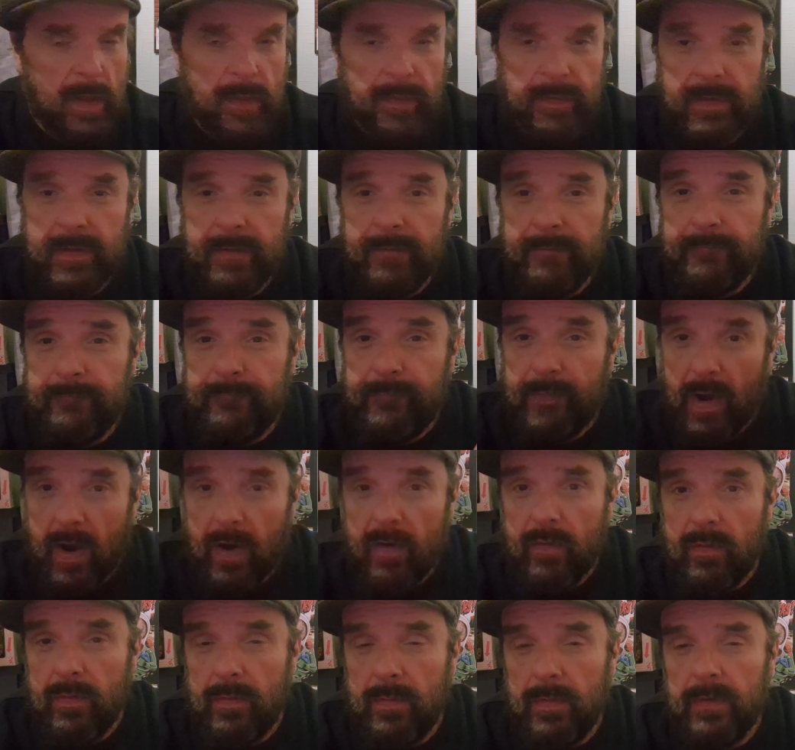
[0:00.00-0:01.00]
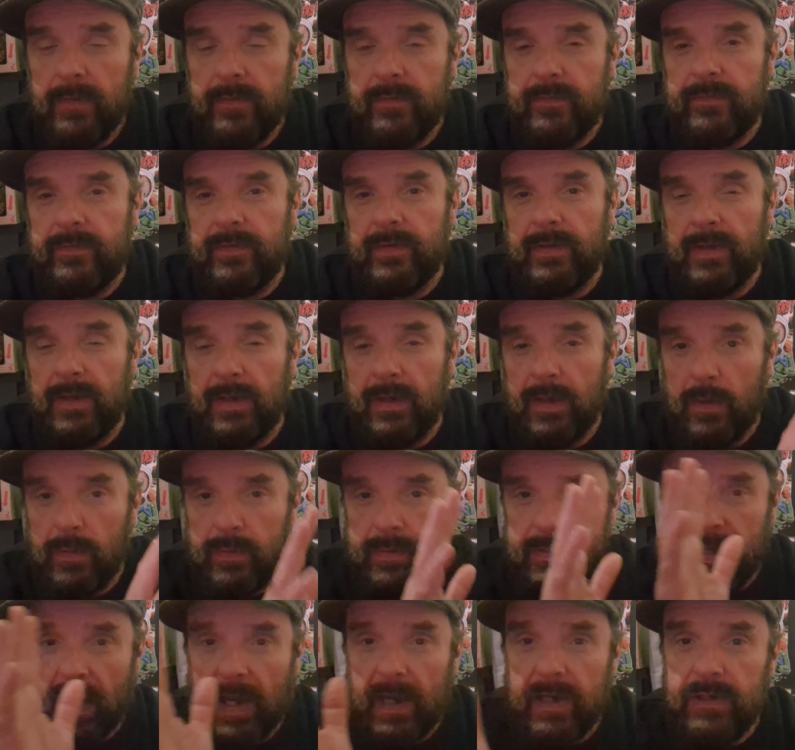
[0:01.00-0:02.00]
The environments and the
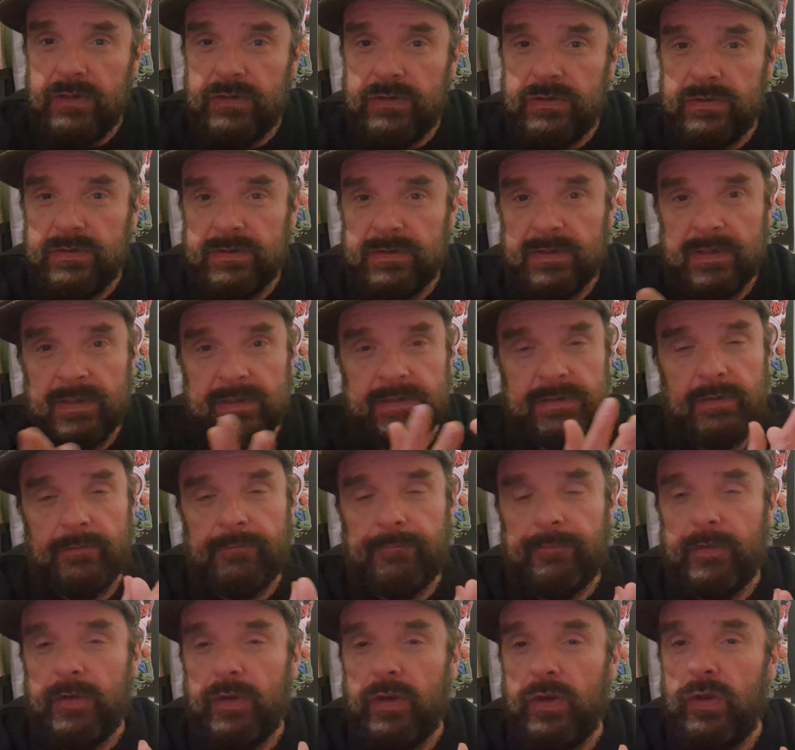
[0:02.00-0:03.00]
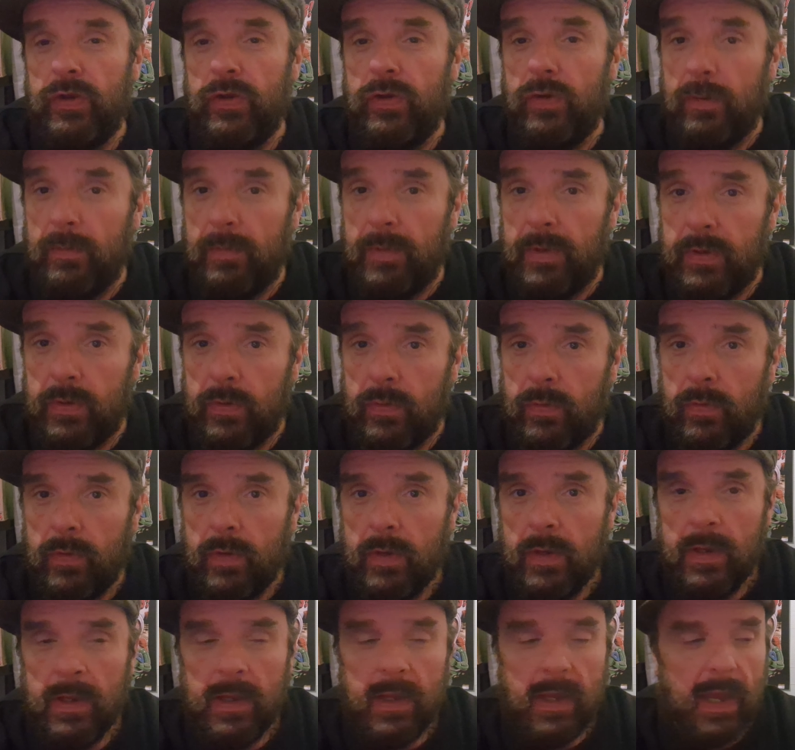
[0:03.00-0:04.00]
locations in this are phenomenal,
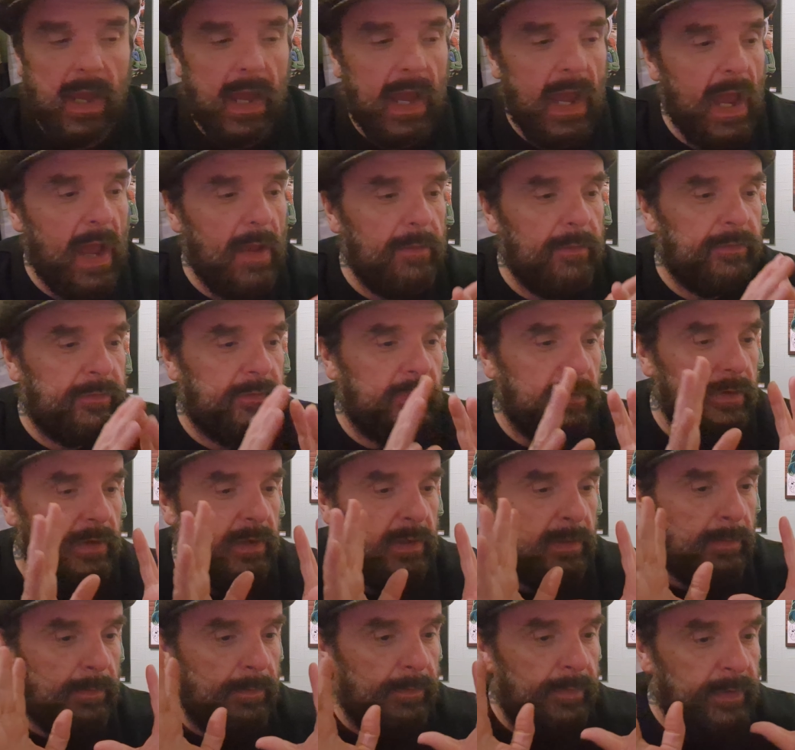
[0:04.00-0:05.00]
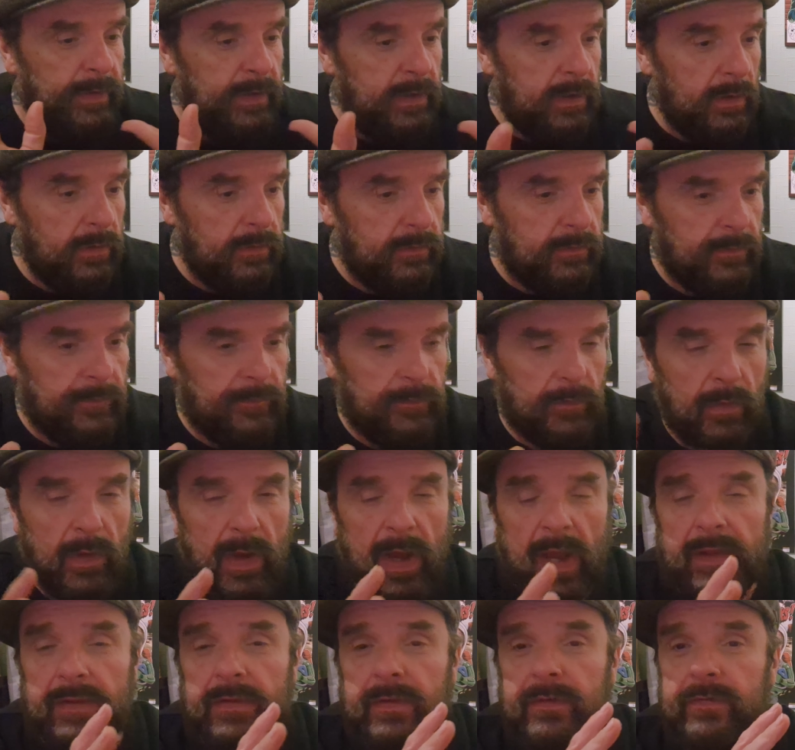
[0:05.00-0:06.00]
absolutely beautiful,
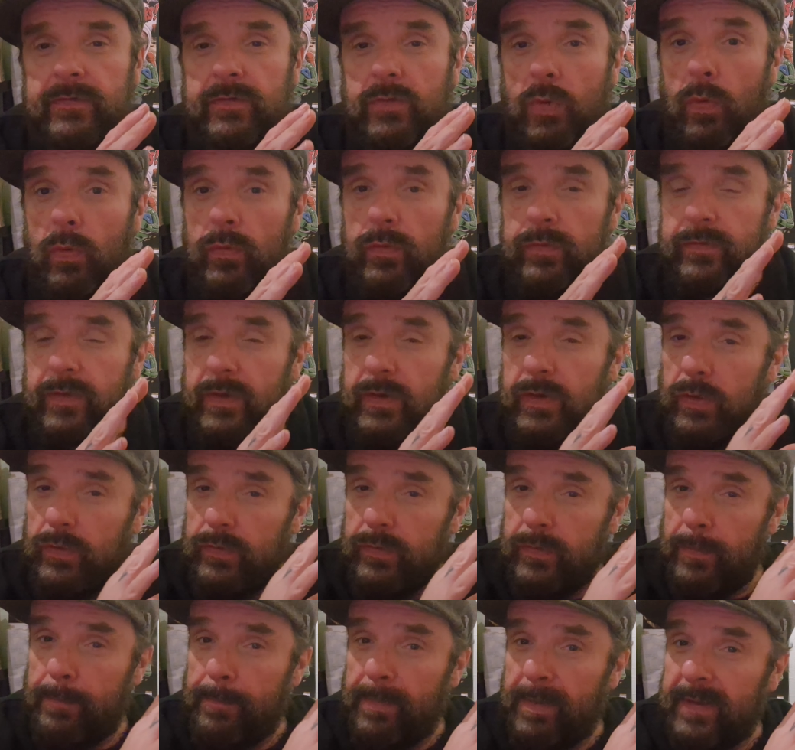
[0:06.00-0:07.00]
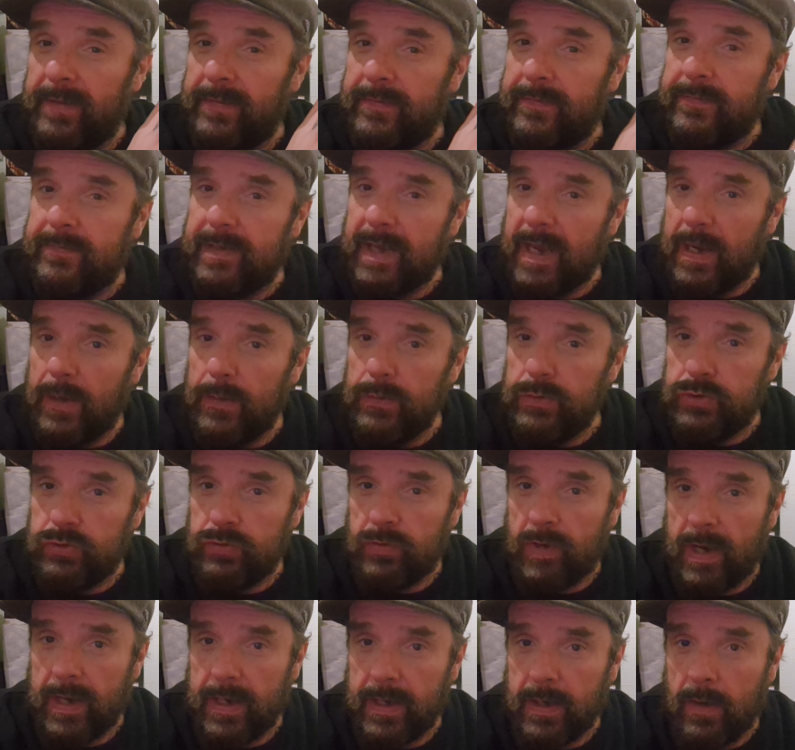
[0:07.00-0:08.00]
and it's also got the best
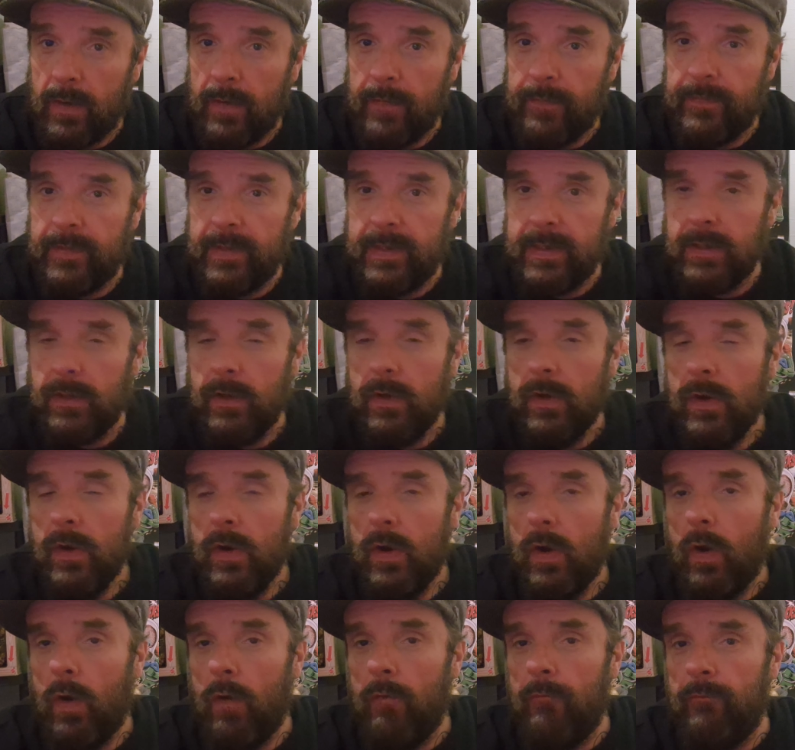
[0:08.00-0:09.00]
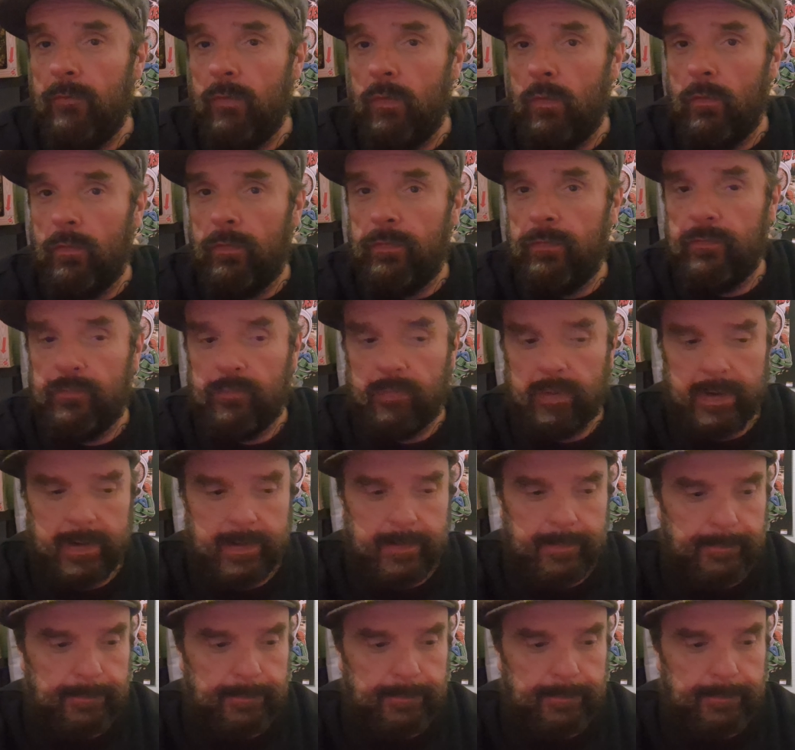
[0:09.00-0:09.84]
soundtrack, I think, of all three.